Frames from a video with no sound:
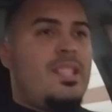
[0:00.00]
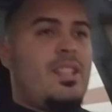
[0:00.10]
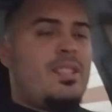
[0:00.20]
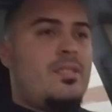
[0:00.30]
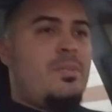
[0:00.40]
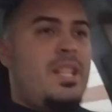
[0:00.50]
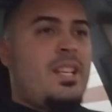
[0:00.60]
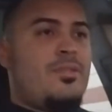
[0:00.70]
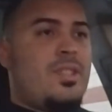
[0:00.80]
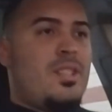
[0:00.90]
Sabine
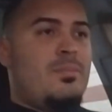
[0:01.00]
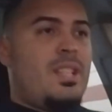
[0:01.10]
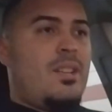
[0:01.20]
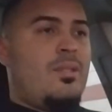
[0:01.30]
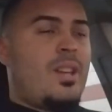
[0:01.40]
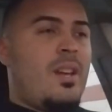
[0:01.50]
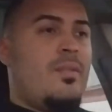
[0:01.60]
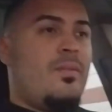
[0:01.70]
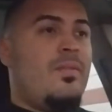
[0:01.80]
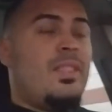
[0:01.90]
Ezra comes down, okay?
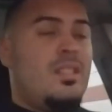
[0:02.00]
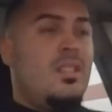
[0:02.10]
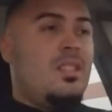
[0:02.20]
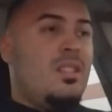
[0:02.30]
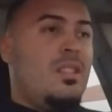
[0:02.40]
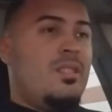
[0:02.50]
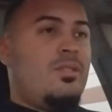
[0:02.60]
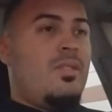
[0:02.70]
So